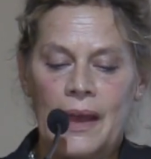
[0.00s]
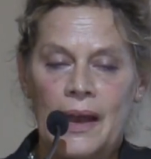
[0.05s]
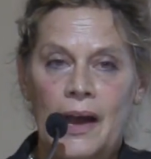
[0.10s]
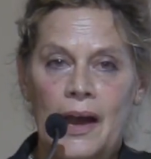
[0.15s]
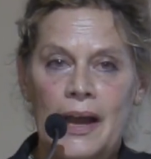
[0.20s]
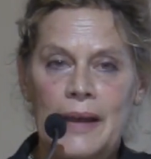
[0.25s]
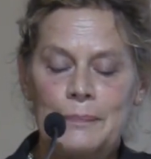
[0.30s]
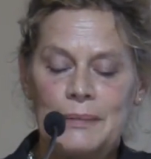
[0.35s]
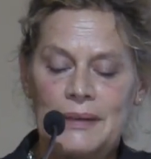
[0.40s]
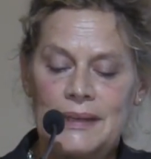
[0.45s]

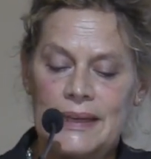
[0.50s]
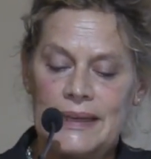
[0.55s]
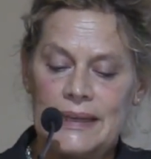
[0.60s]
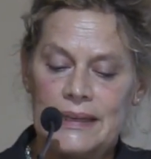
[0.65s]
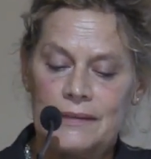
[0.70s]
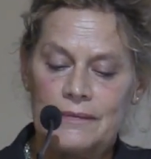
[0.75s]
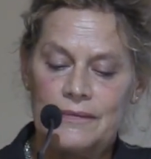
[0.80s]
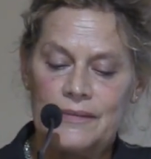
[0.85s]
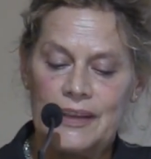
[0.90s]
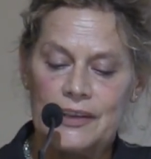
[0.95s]
I
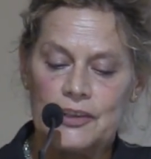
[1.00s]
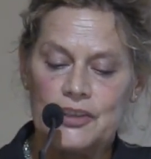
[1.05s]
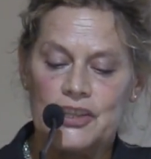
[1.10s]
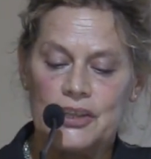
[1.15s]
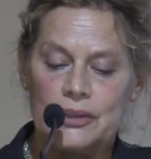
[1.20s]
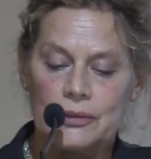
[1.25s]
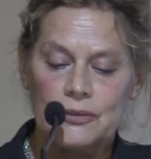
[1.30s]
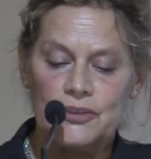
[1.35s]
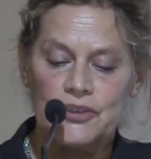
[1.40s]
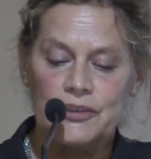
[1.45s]
believe that
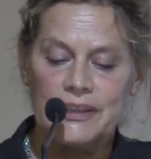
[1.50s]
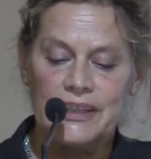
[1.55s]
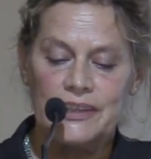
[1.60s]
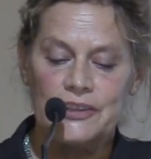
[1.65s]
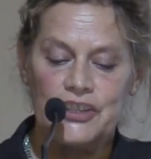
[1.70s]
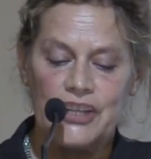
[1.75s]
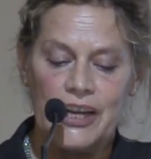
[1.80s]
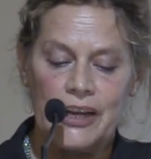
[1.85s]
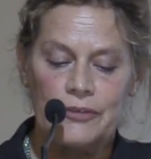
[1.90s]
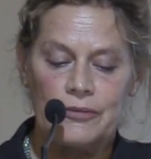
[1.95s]
children
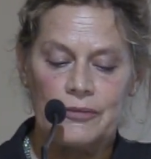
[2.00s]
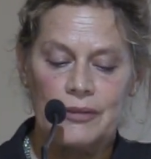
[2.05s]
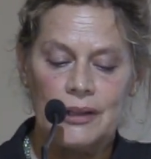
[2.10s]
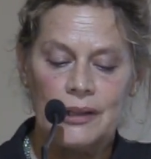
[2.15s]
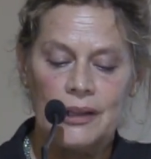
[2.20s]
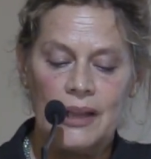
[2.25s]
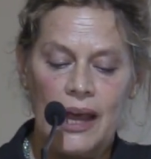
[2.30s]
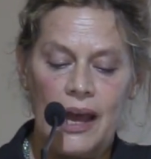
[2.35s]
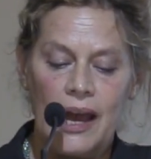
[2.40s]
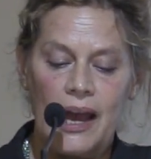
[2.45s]
in
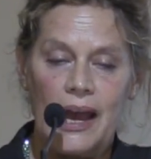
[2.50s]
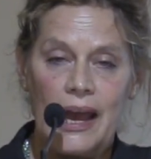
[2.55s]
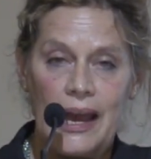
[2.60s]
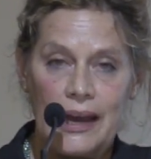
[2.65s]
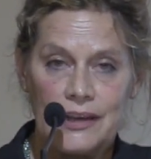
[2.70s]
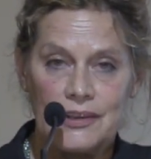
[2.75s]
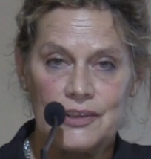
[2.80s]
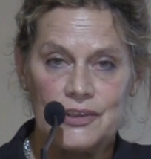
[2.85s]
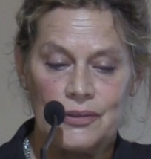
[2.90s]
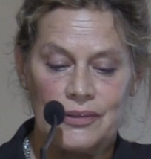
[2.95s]
general
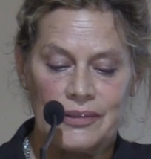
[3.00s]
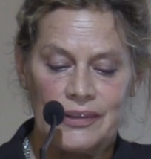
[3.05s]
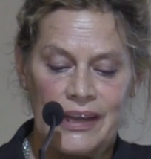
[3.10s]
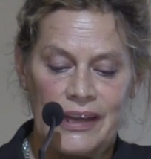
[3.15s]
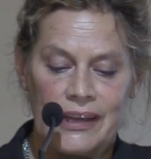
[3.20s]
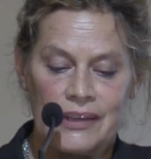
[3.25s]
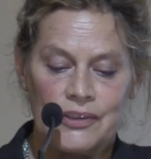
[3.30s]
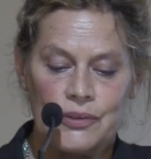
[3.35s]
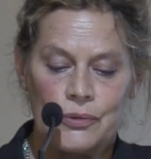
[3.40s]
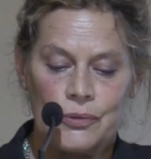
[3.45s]
act on
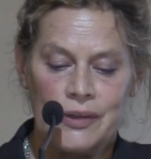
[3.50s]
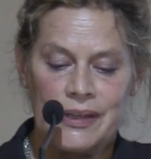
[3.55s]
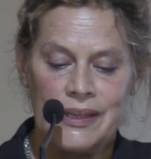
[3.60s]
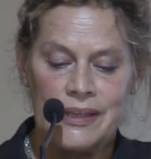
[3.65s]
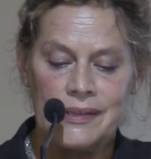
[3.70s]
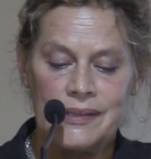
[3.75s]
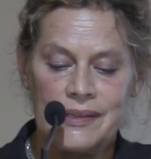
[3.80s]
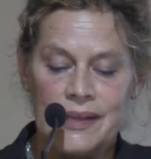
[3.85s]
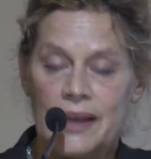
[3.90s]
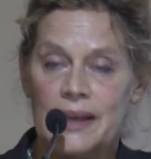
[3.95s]
their
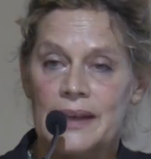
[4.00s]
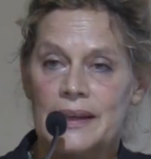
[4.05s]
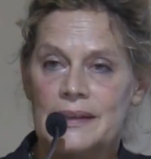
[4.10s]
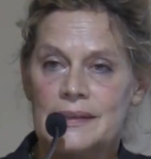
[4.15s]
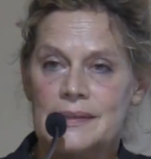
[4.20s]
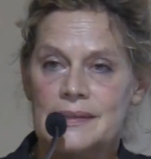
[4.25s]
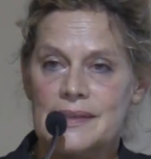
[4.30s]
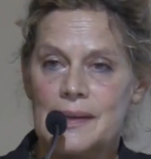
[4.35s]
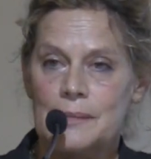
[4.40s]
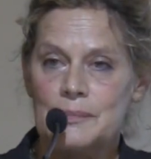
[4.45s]
toys,
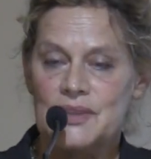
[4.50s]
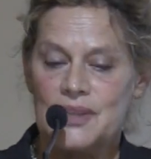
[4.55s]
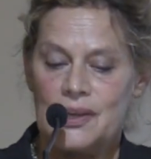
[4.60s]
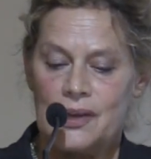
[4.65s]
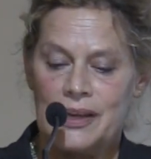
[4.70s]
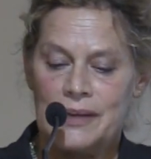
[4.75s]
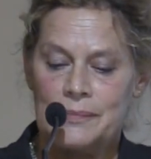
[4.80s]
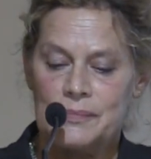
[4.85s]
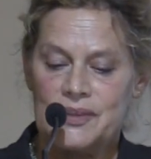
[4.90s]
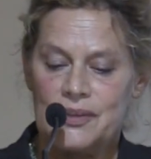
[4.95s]
and
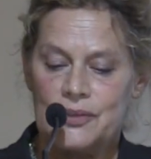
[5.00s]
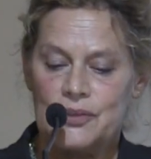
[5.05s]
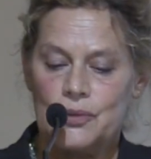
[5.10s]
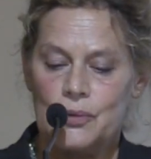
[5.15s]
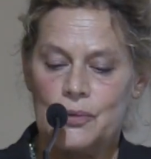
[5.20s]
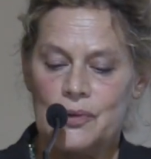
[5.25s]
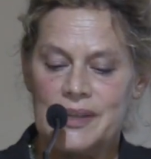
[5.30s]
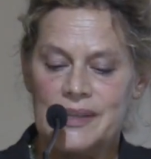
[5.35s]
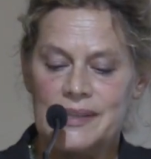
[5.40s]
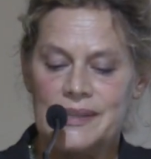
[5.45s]
sometimes the
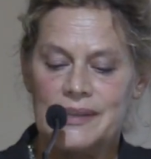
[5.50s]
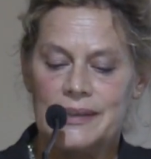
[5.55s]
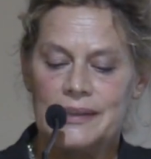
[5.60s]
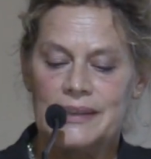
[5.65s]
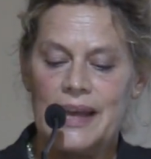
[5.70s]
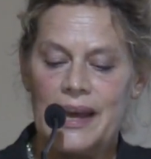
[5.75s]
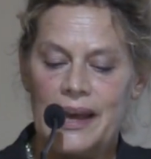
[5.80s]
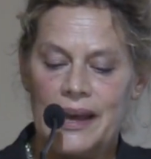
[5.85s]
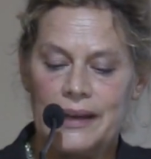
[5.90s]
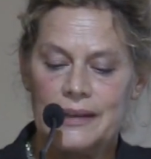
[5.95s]
toys
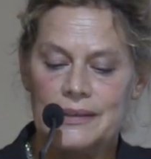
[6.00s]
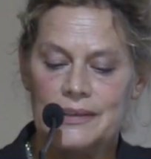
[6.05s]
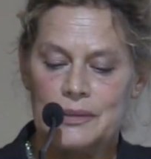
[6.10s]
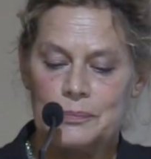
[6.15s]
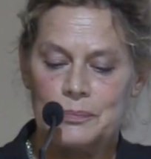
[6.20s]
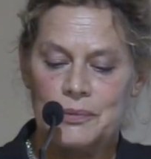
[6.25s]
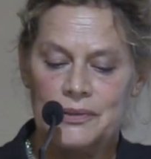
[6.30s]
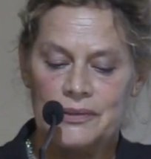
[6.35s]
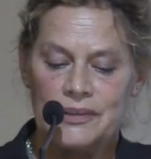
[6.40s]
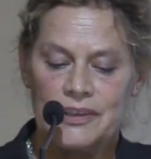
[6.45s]
can act
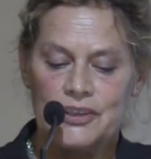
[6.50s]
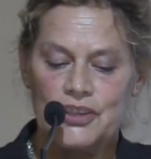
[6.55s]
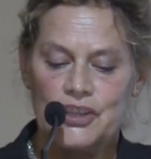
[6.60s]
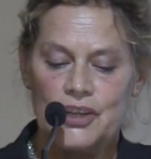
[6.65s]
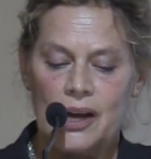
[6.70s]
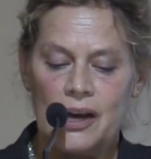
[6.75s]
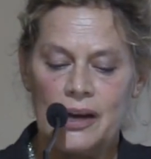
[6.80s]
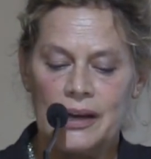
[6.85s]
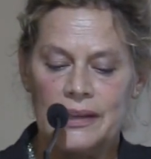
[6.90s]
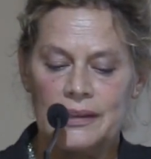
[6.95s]
upon the
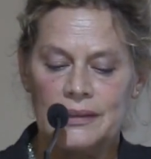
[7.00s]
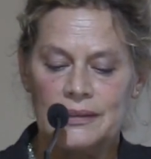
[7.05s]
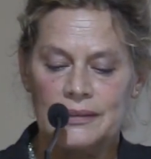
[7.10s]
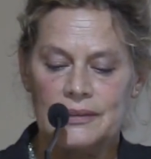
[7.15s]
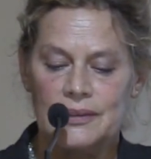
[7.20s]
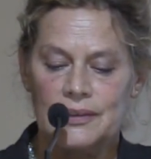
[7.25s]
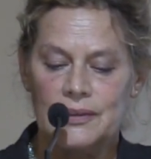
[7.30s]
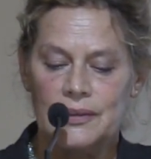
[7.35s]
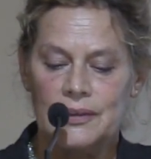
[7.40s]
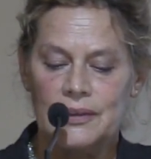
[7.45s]

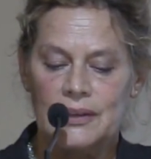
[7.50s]
child.